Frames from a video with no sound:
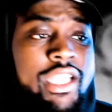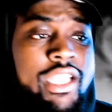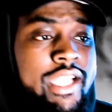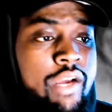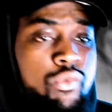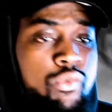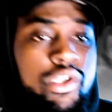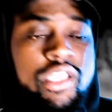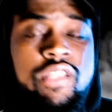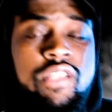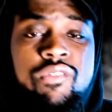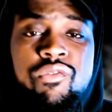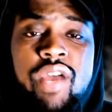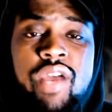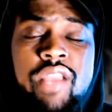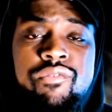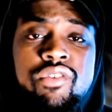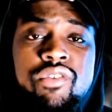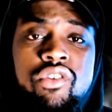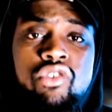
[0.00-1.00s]
I want the Fight
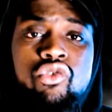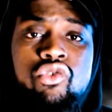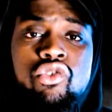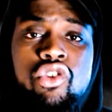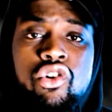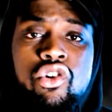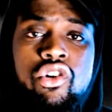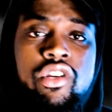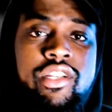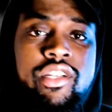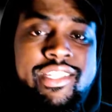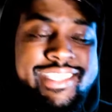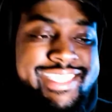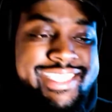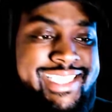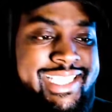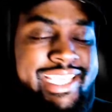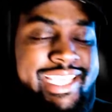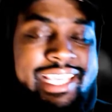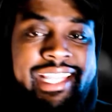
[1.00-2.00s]
for New York, the
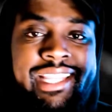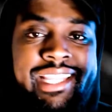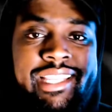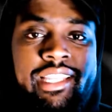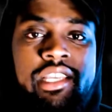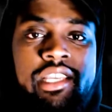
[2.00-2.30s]
skin,